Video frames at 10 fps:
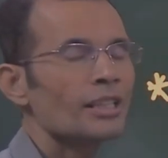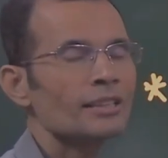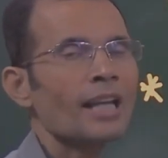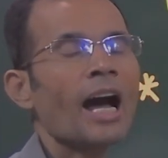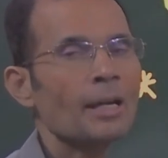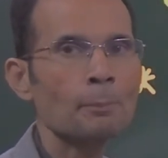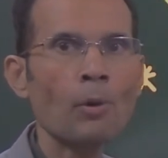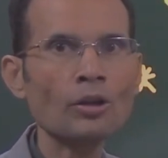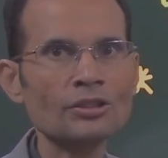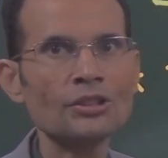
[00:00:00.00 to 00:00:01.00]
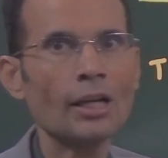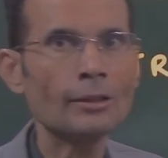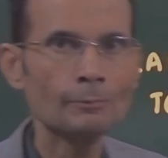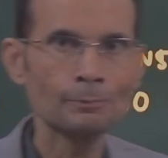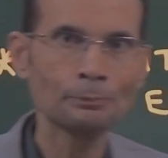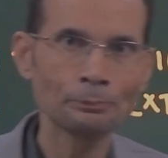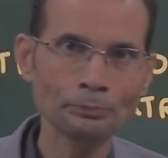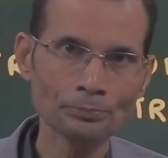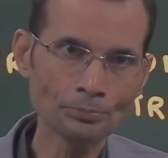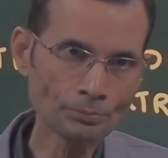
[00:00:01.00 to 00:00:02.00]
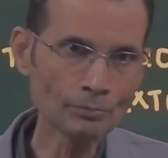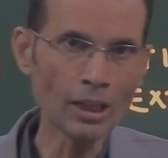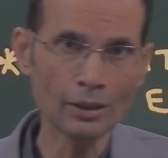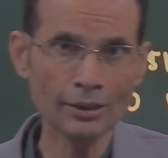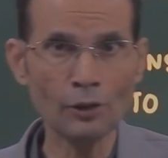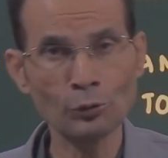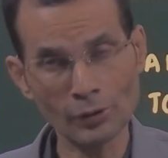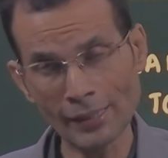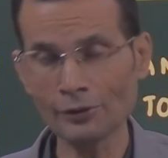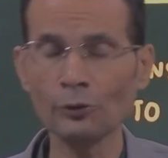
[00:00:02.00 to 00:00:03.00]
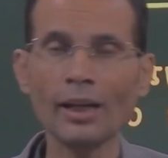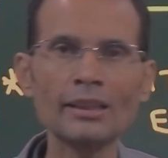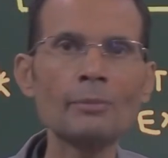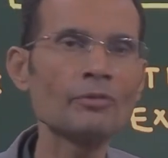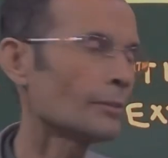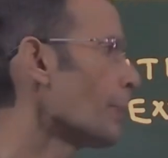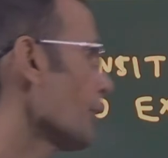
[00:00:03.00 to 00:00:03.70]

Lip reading: there is hypoxia. Now, let's look at them one